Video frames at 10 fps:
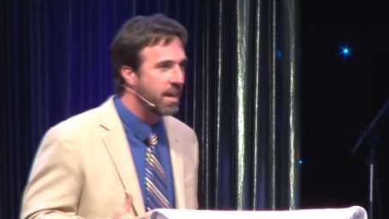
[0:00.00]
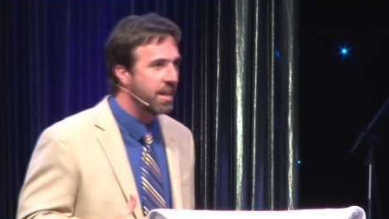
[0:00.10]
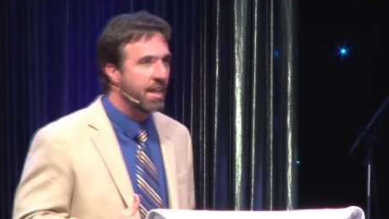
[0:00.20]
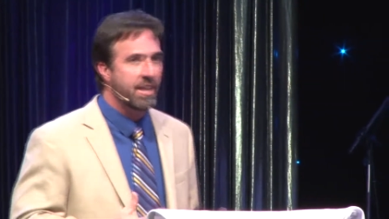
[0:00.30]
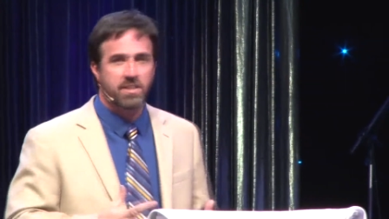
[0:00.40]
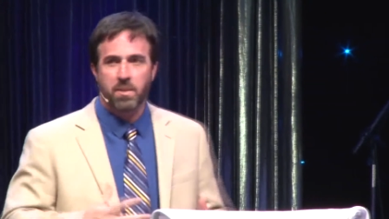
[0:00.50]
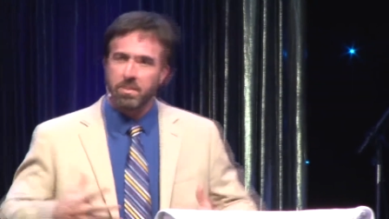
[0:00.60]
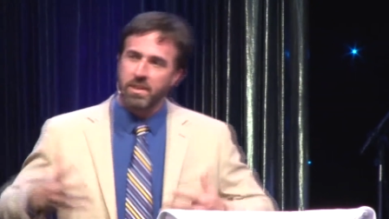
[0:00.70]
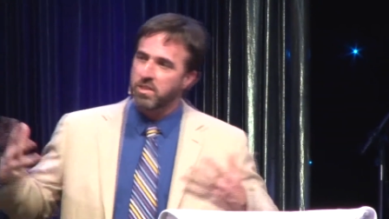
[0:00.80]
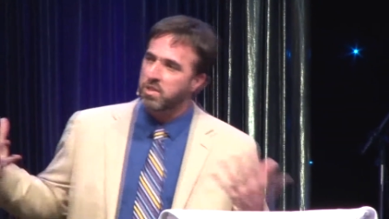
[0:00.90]
I like to
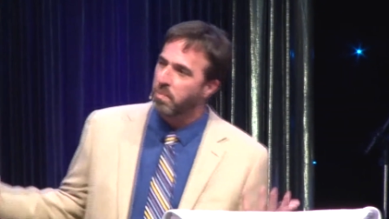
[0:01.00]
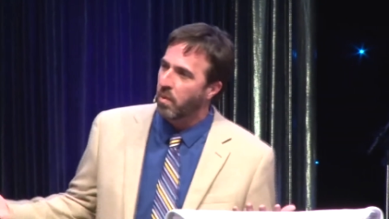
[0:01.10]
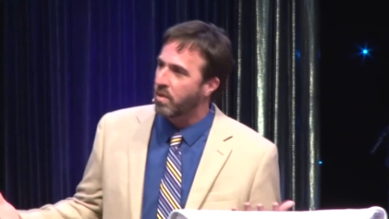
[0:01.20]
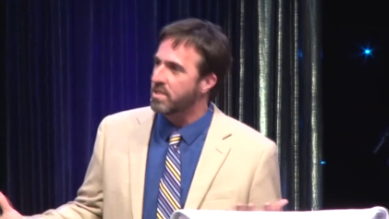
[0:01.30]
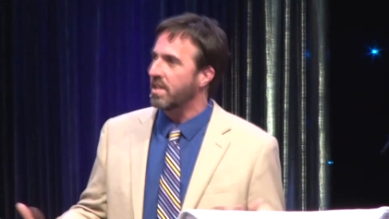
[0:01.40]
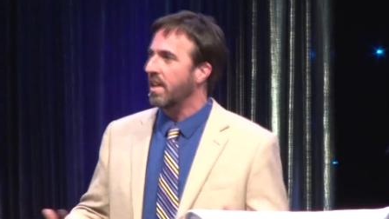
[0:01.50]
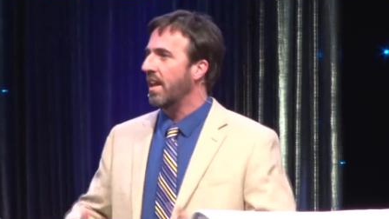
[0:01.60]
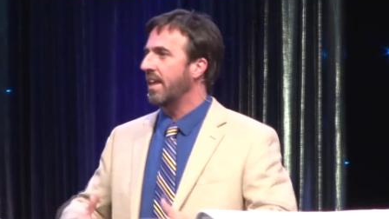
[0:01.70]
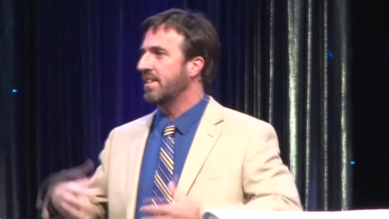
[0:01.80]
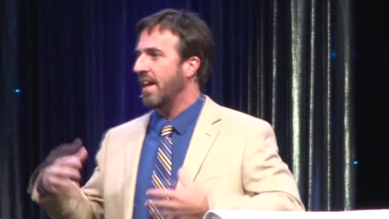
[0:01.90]
play sports and I
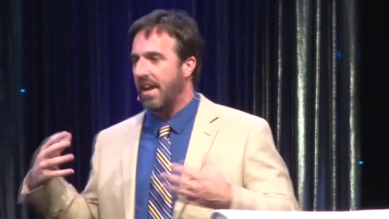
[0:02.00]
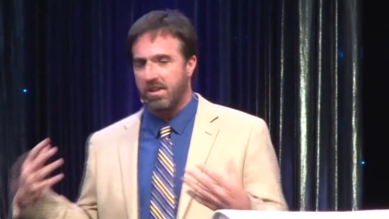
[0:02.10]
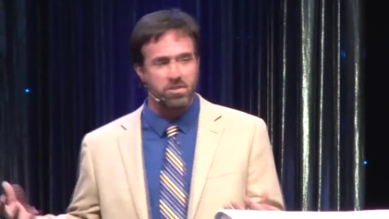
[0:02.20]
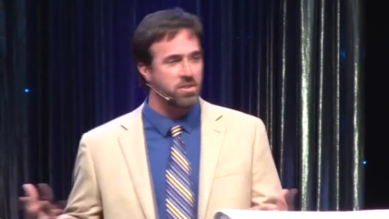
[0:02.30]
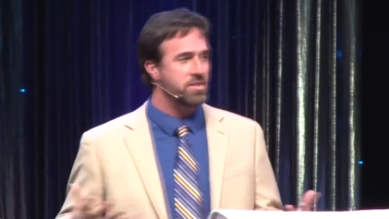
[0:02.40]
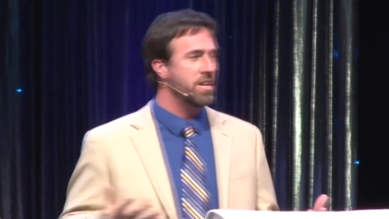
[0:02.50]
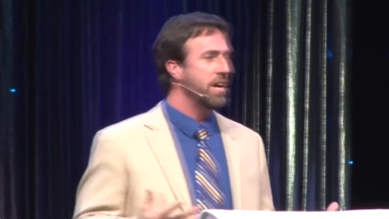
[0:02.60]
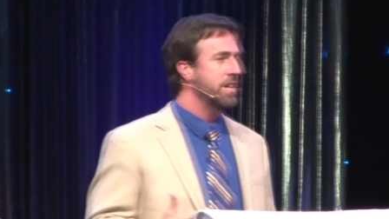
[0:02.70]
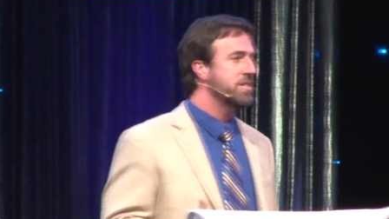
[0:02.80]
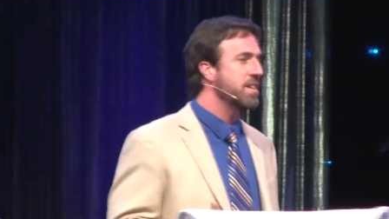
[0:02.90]
like to
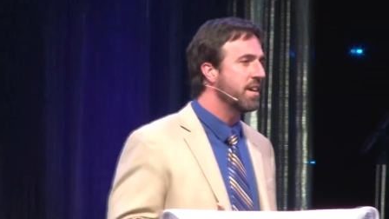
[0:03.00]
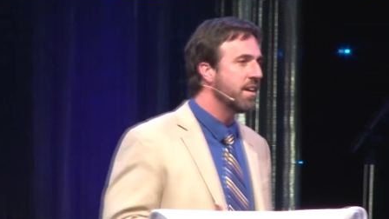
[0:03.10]
exercise.